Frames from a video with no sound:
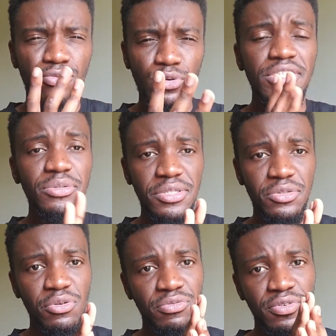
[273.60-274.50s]
series
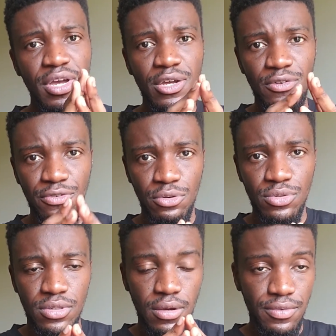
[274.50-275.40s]
of
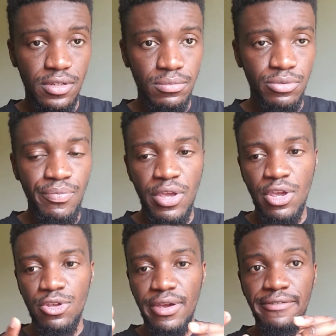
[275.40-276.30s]
phones
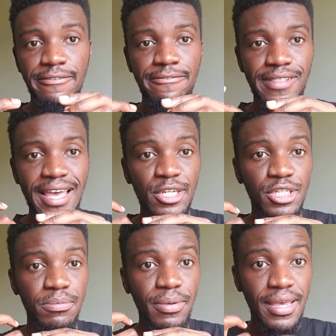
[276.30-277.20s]
available. You have the
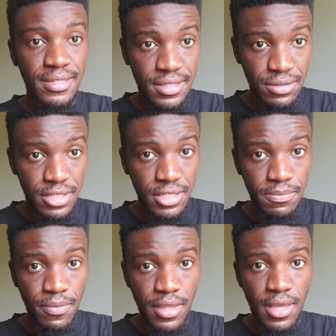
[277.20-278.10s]
flagship S series,
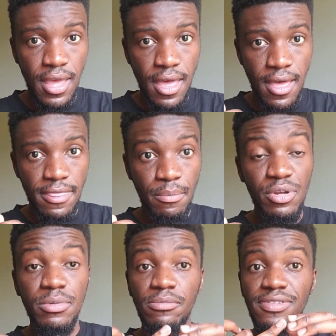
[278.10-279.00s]
the
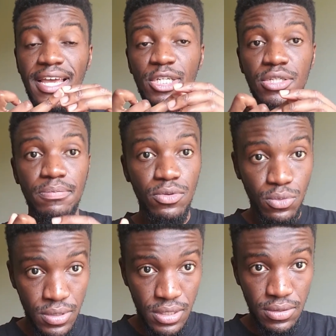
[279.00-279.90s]
premium flagship
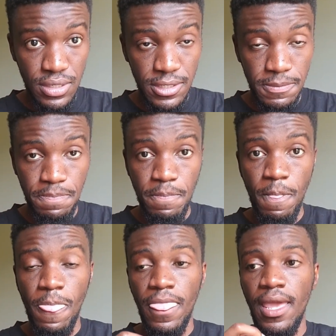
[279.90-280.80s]
Note series,
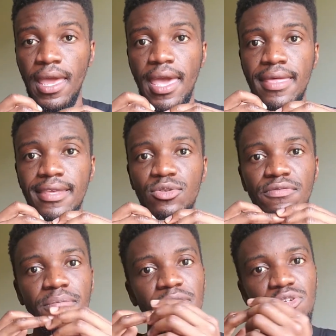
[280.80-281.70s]
and then you have
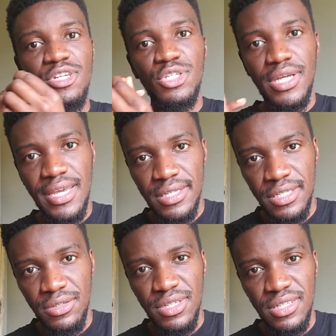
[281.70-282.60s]
the mid-range A
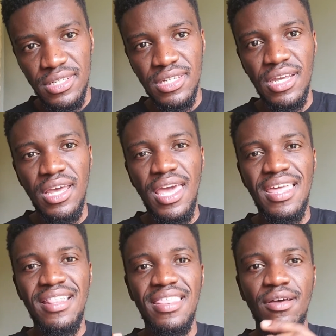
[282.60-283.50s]
series
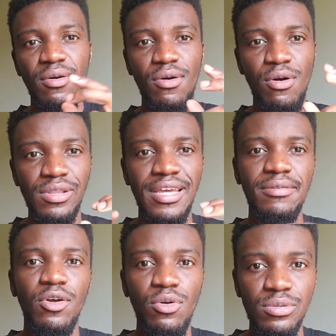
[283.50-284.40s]
and the
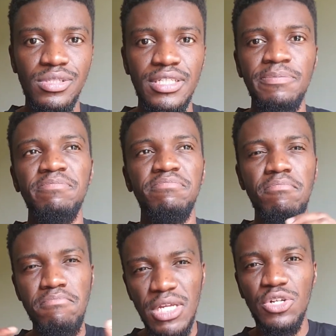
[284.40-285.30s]
online-only
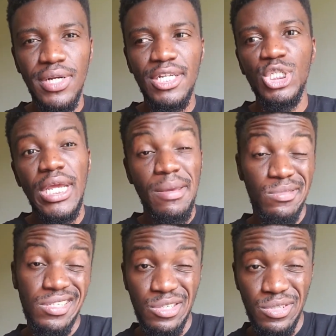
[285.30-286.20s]
mid-range M
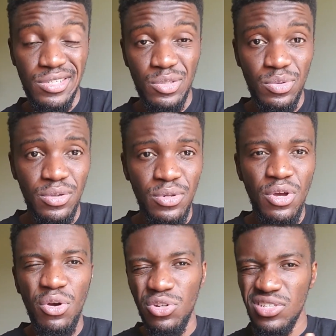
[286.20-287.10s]
series as well.
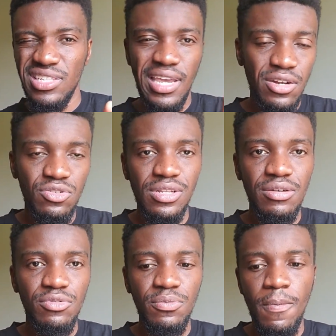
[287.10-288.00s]
We could say entry level.